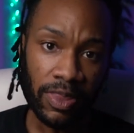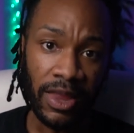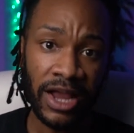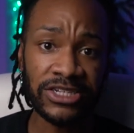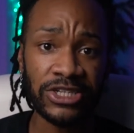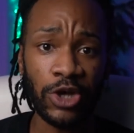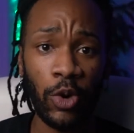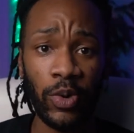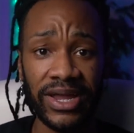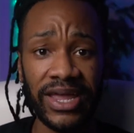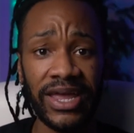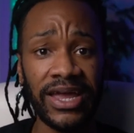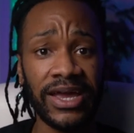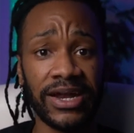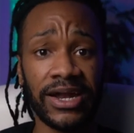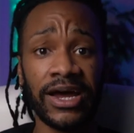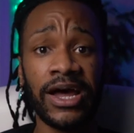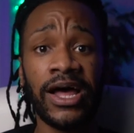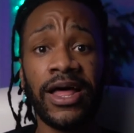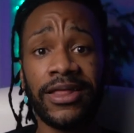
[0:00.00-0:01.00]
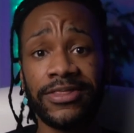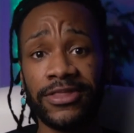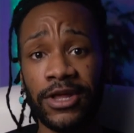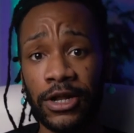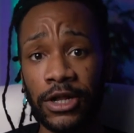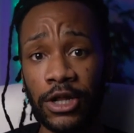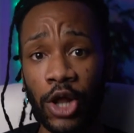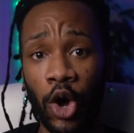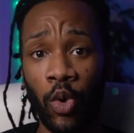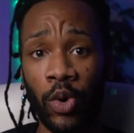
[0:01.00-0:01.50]
So again, the
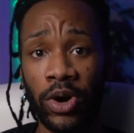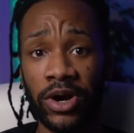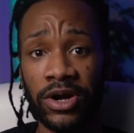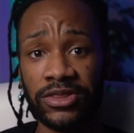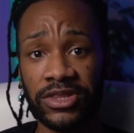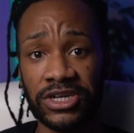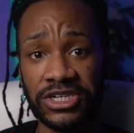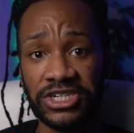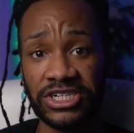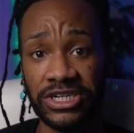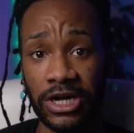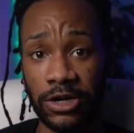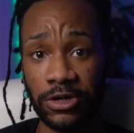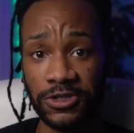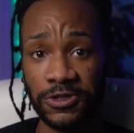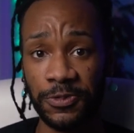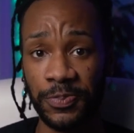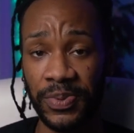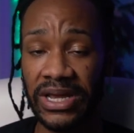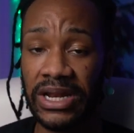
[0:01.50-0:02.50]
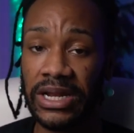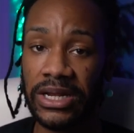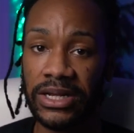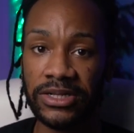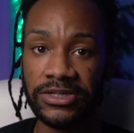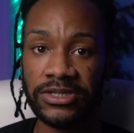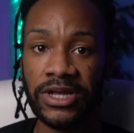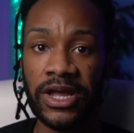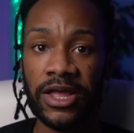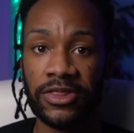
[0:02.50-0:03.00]
lower the shutter speed
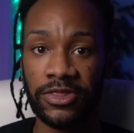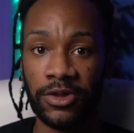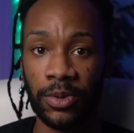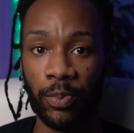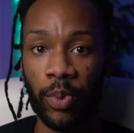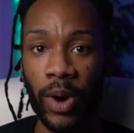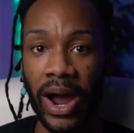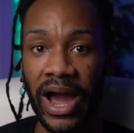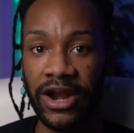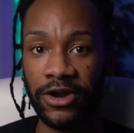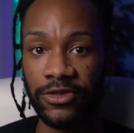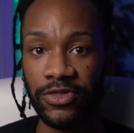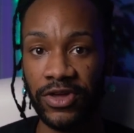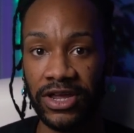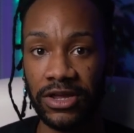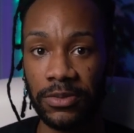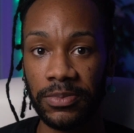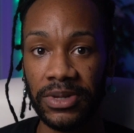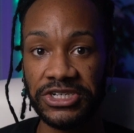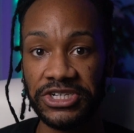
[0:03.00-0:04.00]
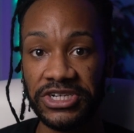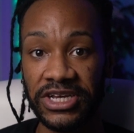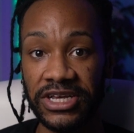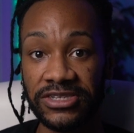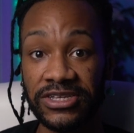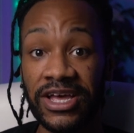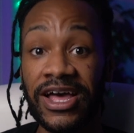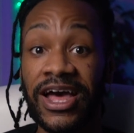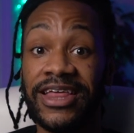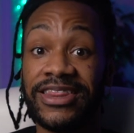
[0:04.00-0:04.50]
is, the brighter the image
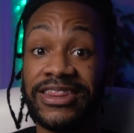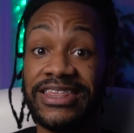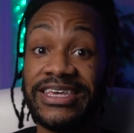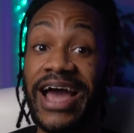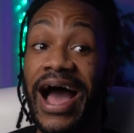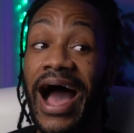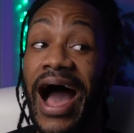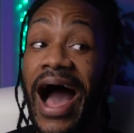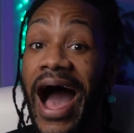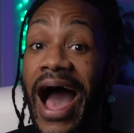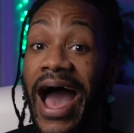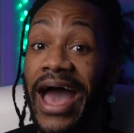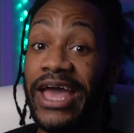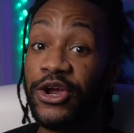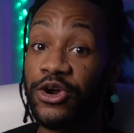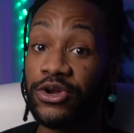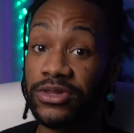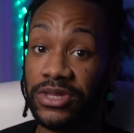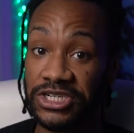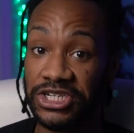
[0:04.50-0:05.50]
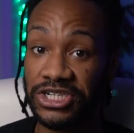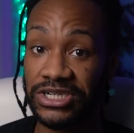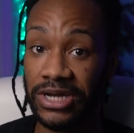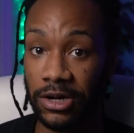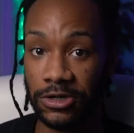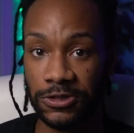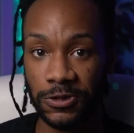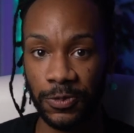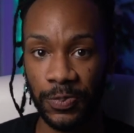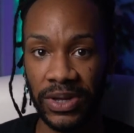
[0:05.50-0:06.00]
is, the higher the
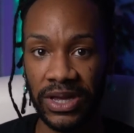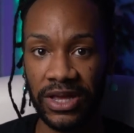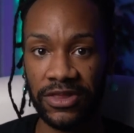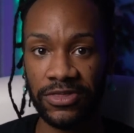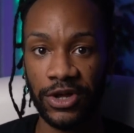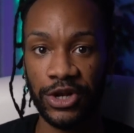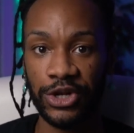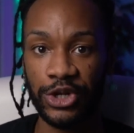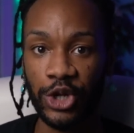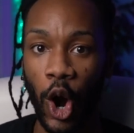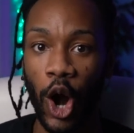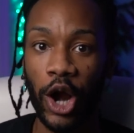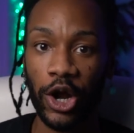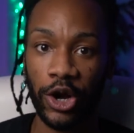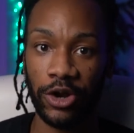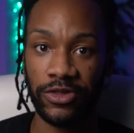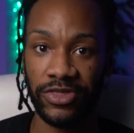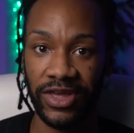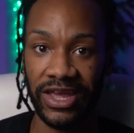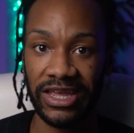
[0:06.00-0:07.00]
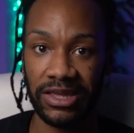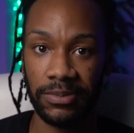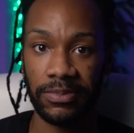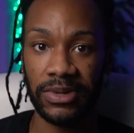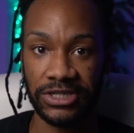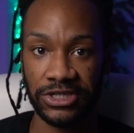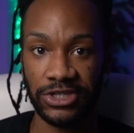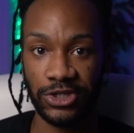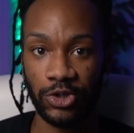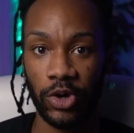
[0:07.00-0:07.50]
shutter speed, the darker the
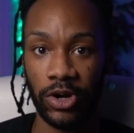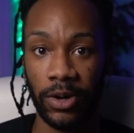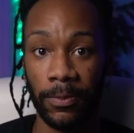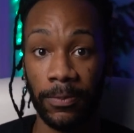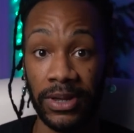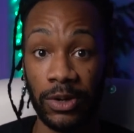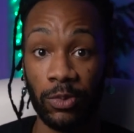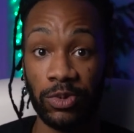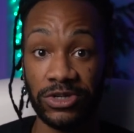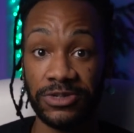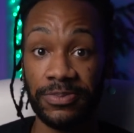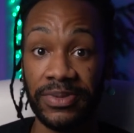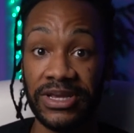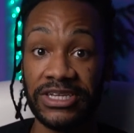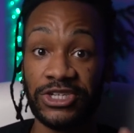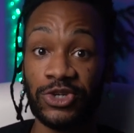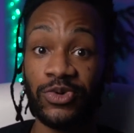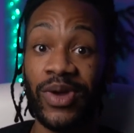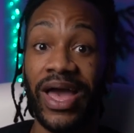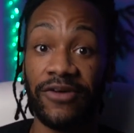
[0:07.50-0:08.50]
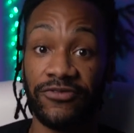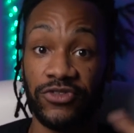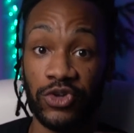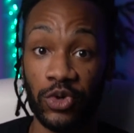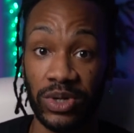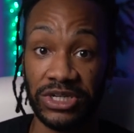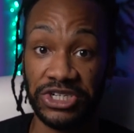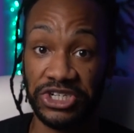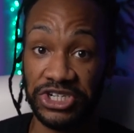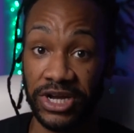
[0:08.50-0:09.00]
image is gonna be, which means you have
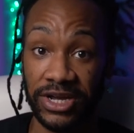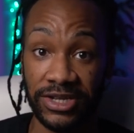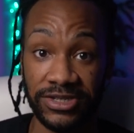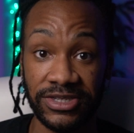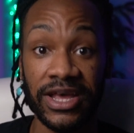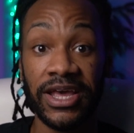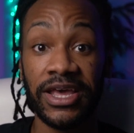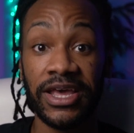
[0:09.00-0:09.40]
to adjust